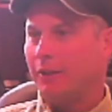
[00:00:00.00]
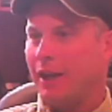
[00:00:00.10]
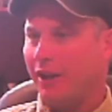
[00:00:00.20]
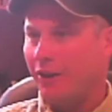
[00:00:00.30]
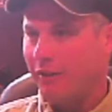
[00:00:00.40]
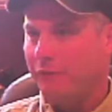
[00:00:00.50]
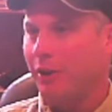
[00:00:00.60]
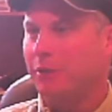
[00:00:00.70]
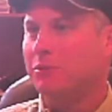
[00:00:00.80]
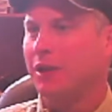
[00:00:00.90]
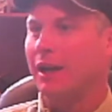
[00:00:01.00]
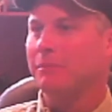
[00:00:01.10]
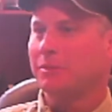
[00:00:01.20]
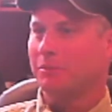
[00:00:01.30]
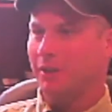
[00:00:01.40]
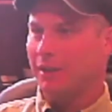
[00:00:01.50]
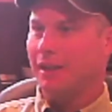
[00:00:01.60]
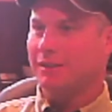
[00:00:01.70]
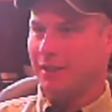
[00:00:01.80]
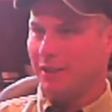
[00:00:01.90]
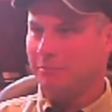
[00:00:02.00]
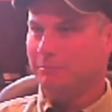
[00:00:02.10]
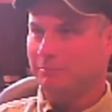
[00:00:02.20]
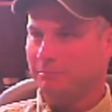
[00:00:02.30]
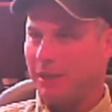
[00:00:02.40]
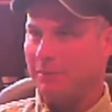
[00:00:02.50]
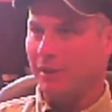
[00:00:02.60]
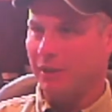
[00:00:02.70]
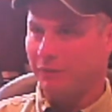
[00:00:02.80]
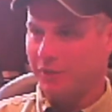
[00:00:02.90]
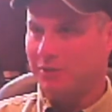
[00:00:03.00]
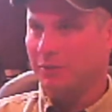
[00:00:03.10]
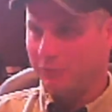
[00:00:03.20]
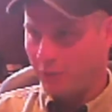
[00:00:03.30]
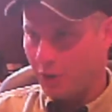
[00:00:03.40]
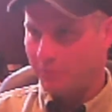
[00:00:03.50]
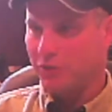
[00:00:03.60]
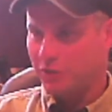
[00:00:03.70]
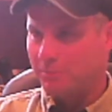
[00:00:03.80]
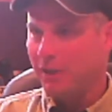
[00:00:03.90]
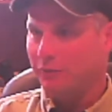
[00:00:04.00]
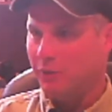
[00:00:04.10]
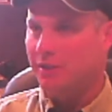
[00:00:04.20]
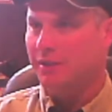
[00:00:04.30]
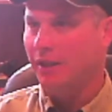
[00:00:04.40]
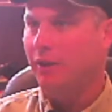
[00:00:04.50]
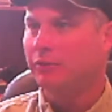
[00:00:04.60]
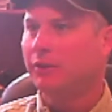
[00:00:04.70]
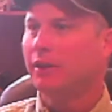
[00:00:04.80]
had off-farm jobs and whatnot to help pay my living, so the farm could just pay for itself.